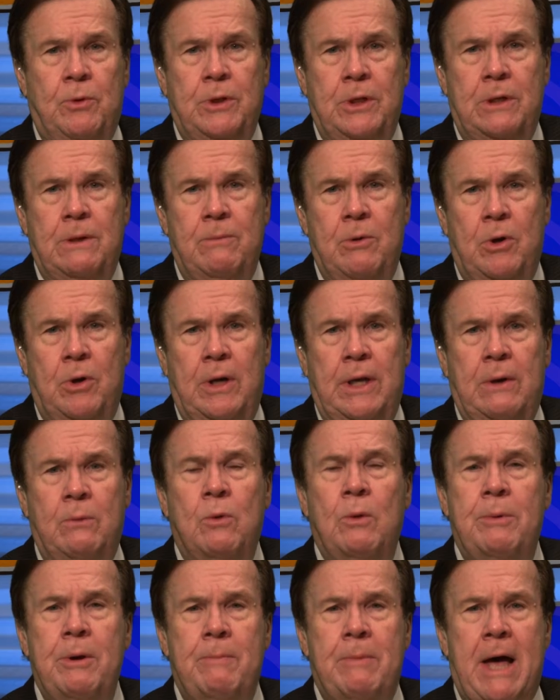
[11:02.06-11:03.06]
in the community.
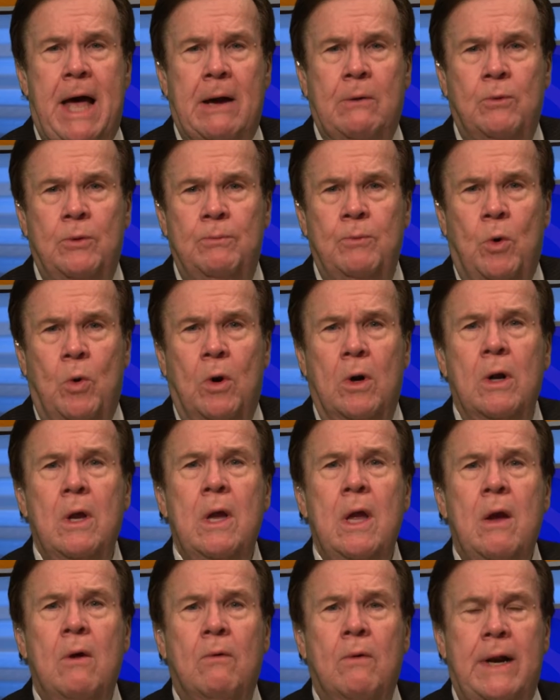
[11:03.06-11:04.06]
We'll be back with more
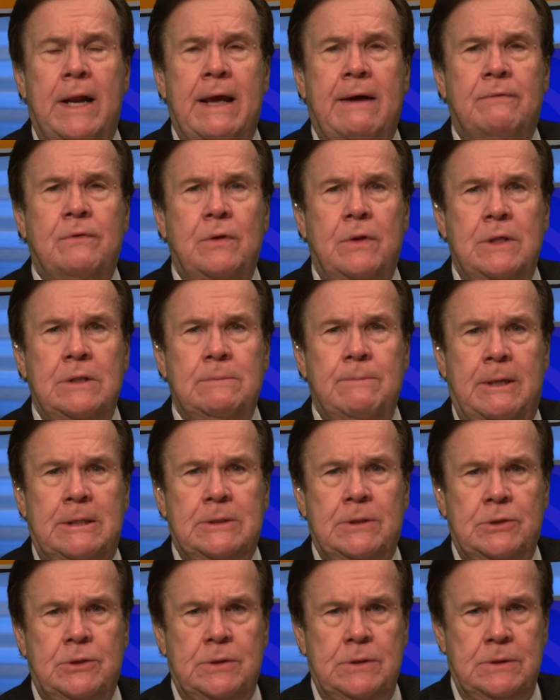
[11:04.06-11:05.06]
right after these
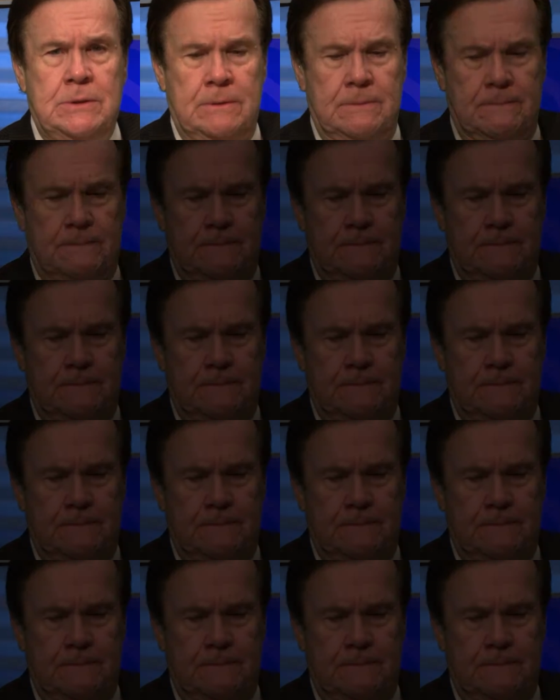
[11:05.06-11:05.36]
messages.